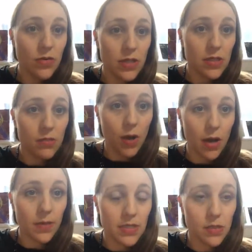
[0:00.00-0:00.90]
to us as
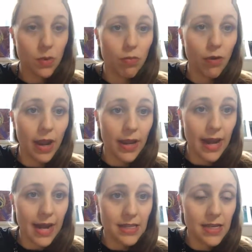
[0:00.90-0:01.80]
mamas as we pray and
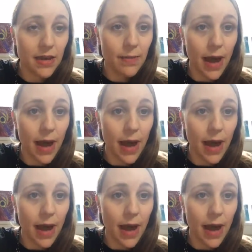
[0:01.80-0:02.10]
ask Him,